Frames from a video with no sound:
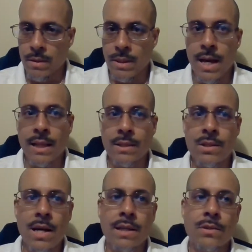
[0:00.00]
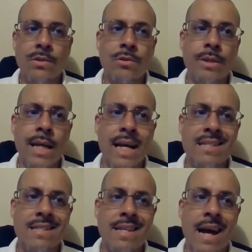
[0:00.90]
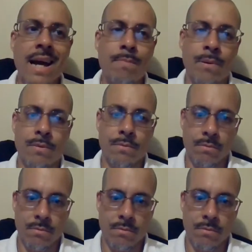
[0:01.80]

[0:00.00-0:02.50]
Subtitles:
The knowledge degree has a typo.